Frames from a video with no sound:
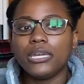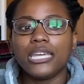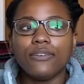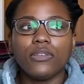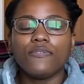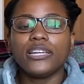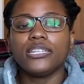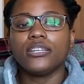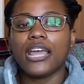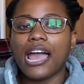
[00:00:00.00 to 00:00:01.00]
even if I
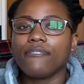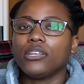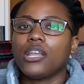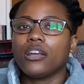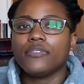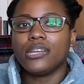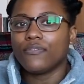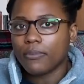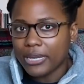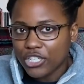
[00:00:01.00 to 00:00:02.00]
didn't have a lot of
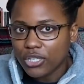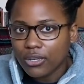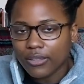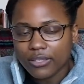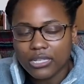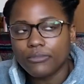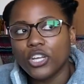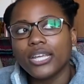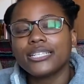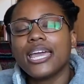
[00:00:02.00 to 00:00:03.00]
information on the
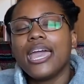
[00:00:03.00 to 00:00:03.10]
subject.